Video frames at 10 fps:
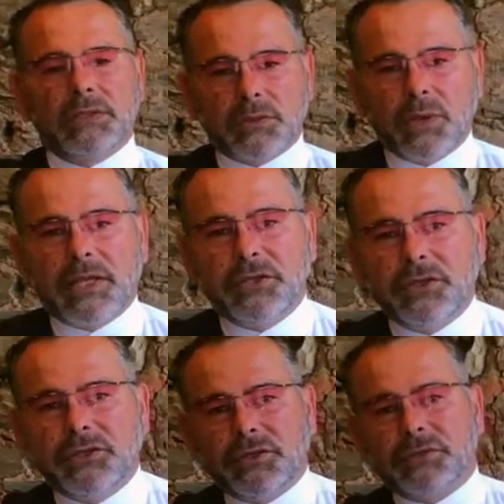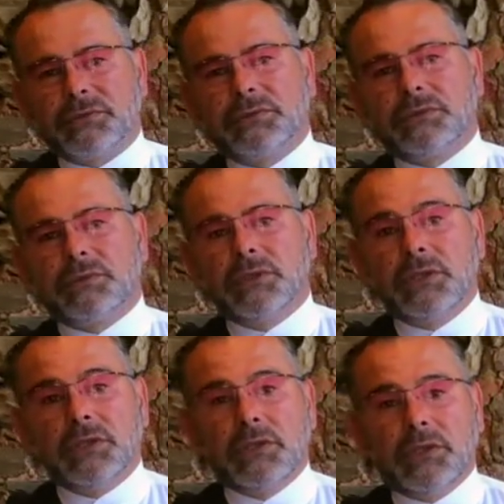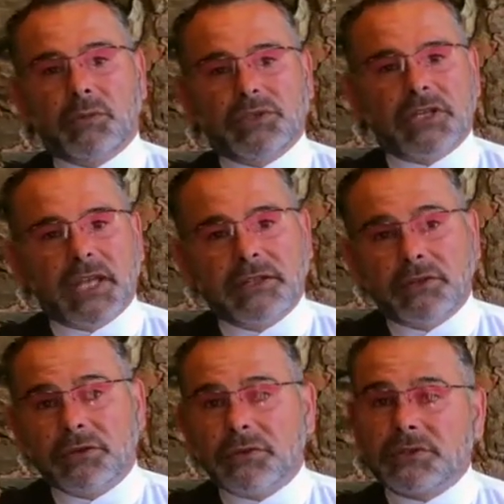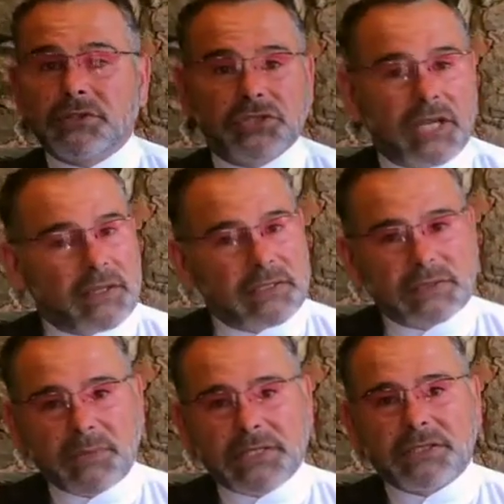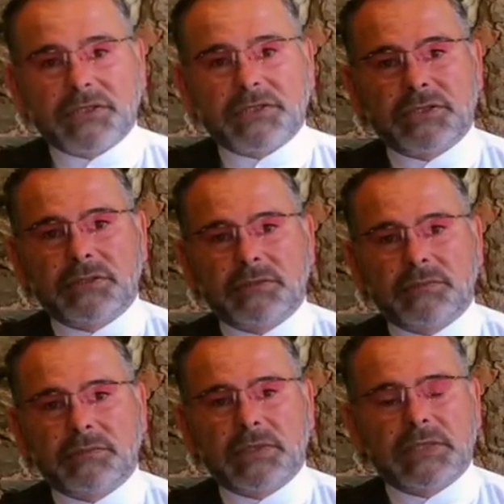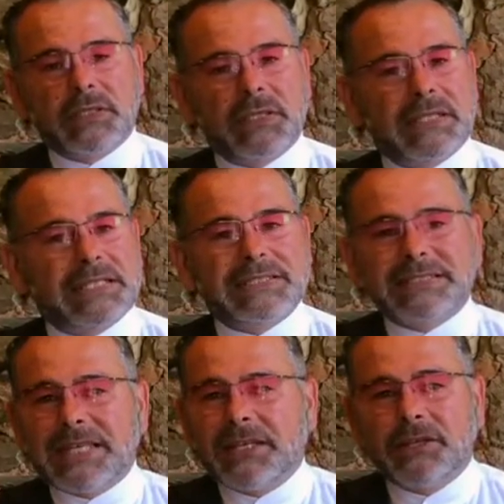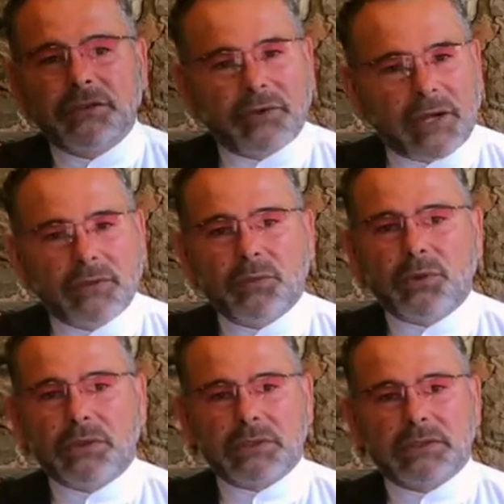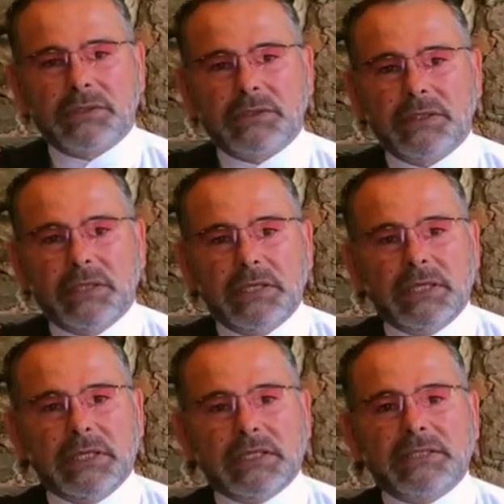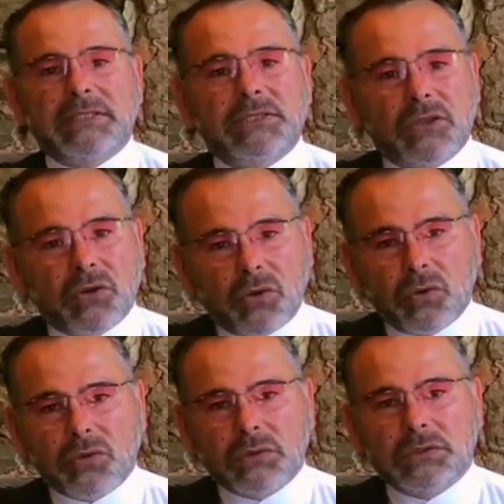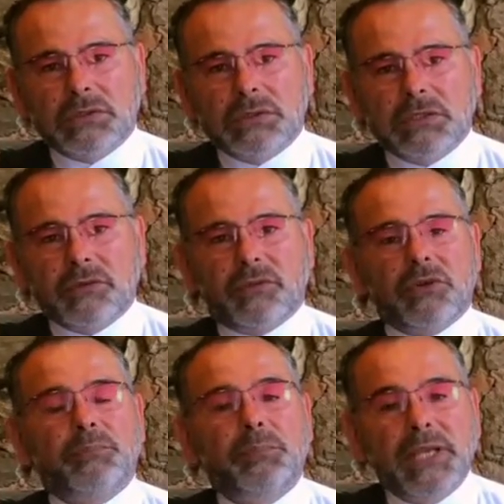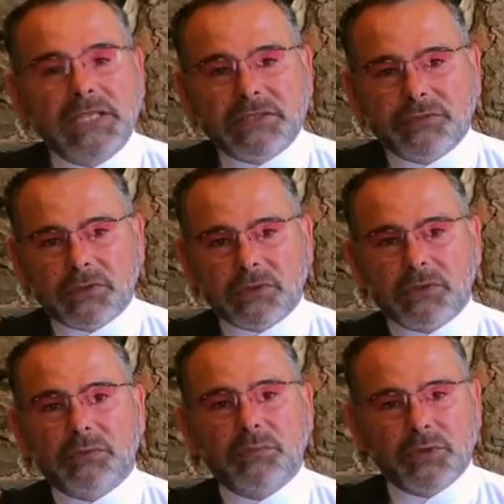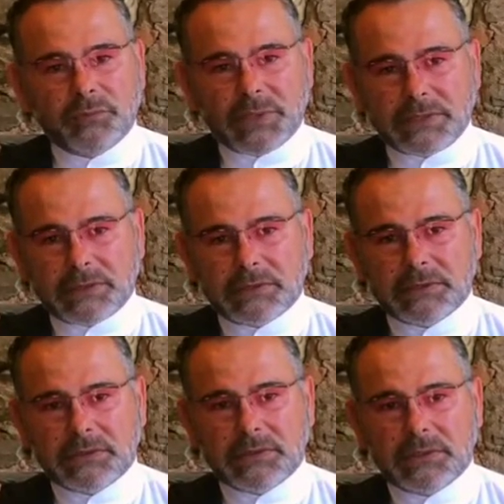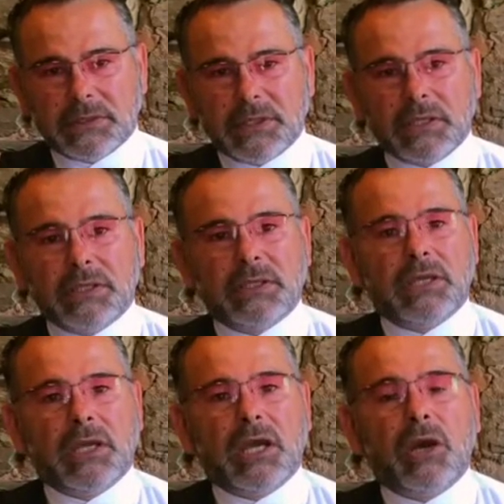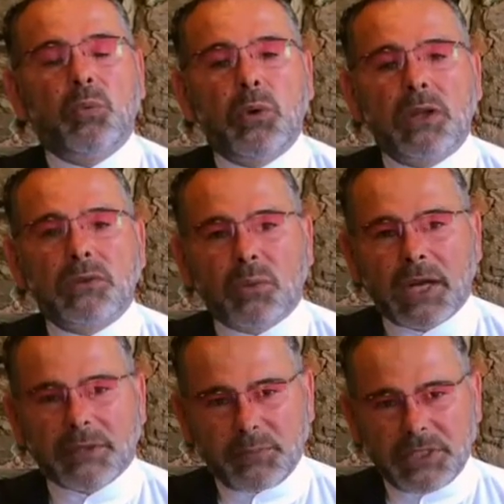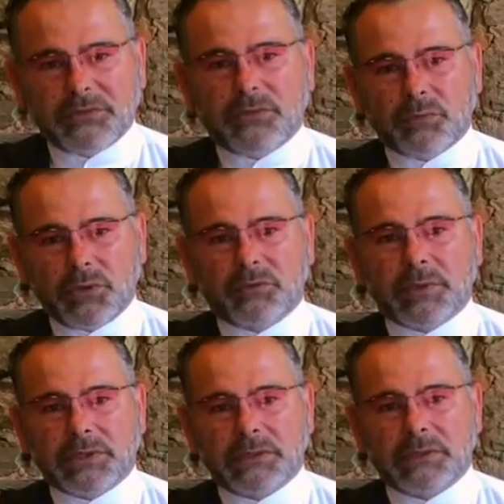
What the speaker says: So what can you do? What you can do is to share this message. Let's send it around the world. This is a call for a peaceful movement, a worldwide peaceful movement.